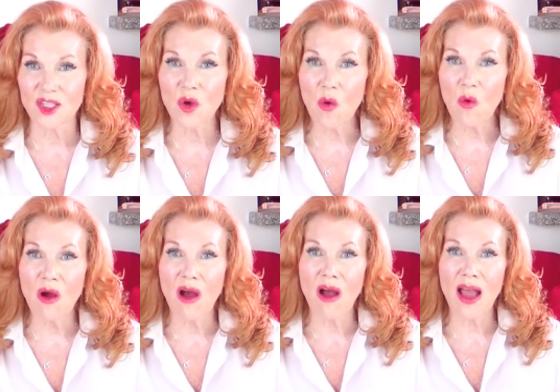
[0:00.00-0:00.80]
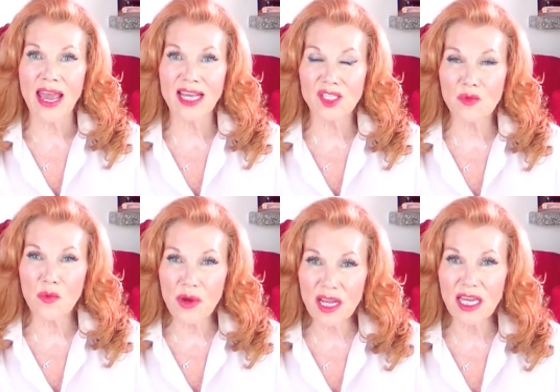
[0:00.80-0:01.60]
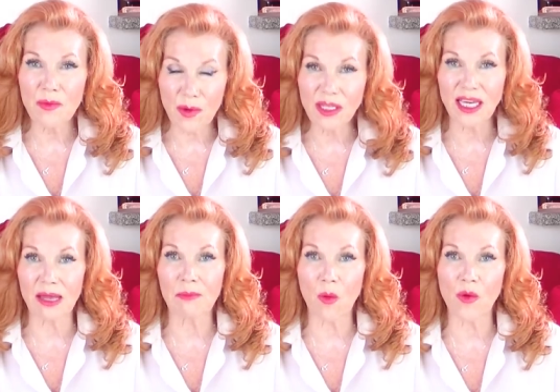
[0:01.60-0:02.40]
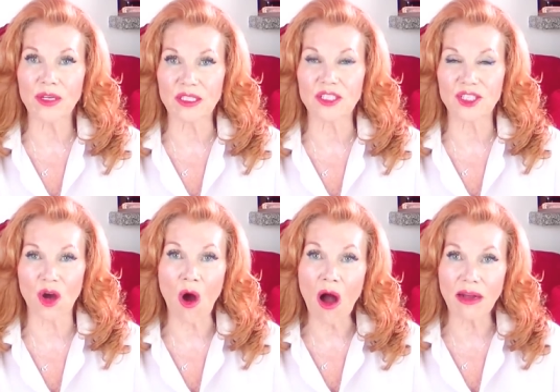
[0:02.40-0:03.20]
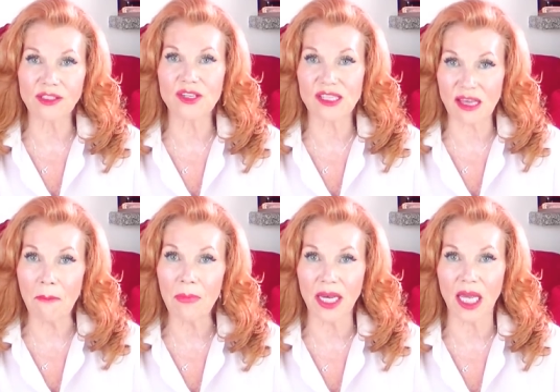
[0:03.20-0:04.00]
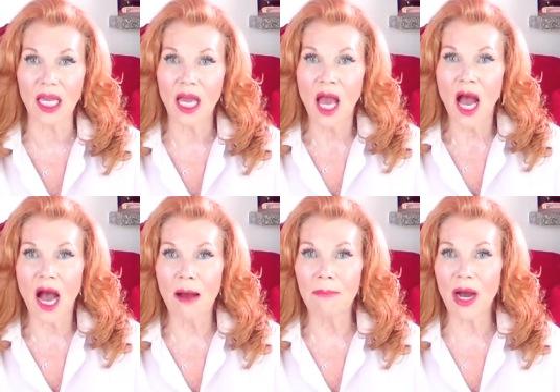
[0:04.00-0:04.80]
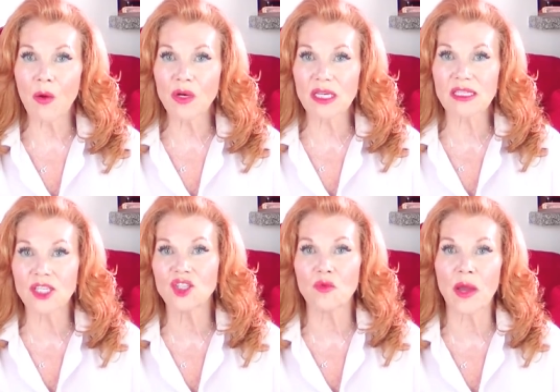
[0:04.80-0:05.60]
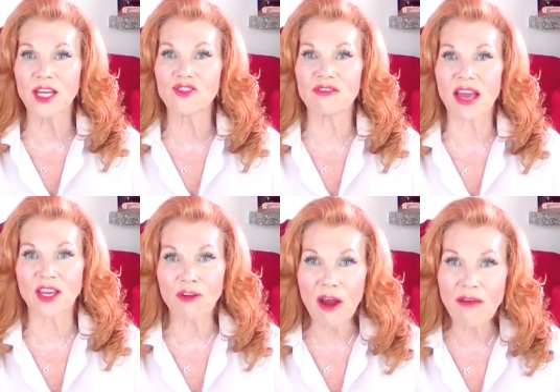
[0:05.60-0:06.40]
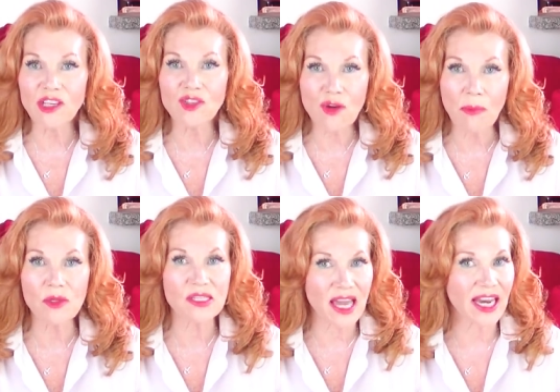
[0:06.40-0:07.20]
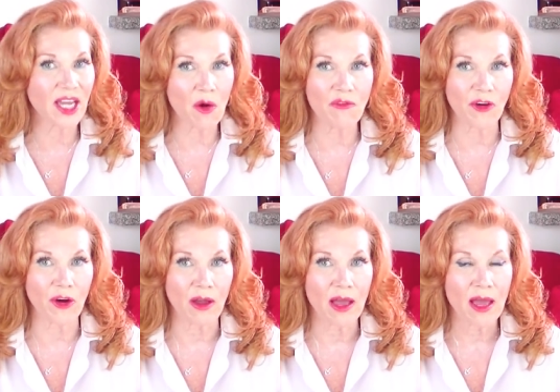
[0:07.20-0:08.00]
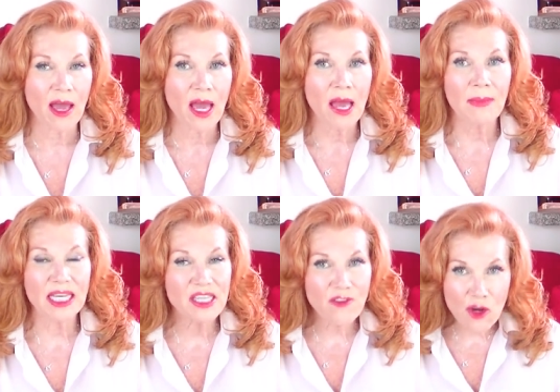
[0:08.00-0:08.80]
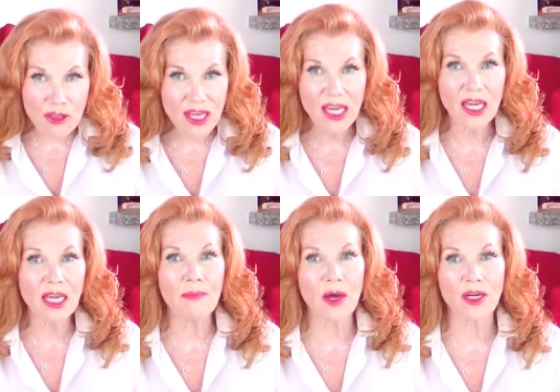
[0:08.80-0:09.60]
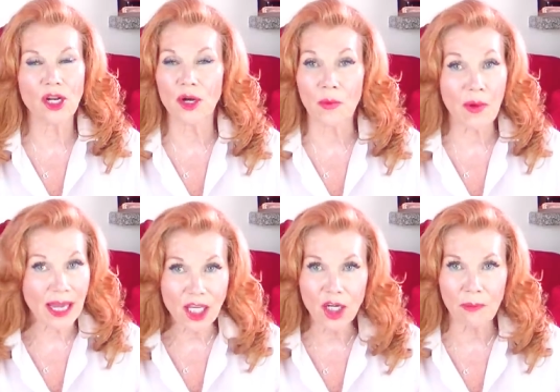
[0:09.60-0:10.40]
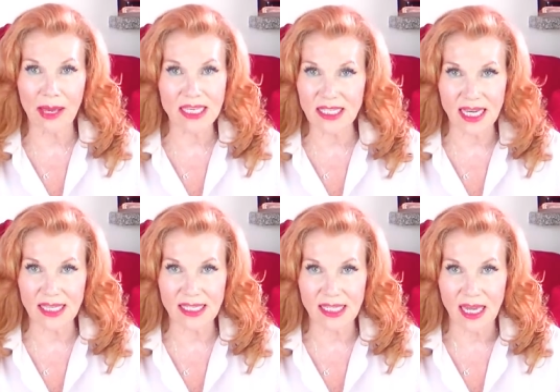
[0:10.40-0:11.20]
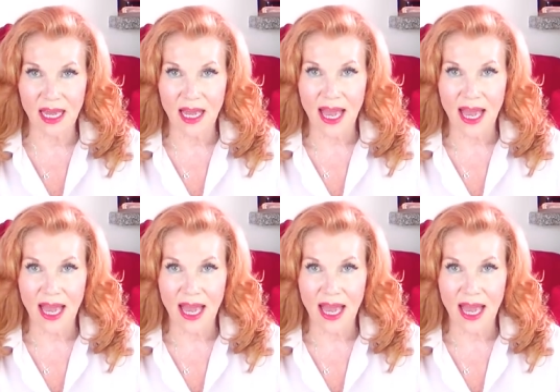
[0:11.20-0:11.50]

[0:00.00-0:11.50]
So it's really, really important to talk to somebody about a situation that you're having troubles getting over. Because if you're thinking about it on a regular basis,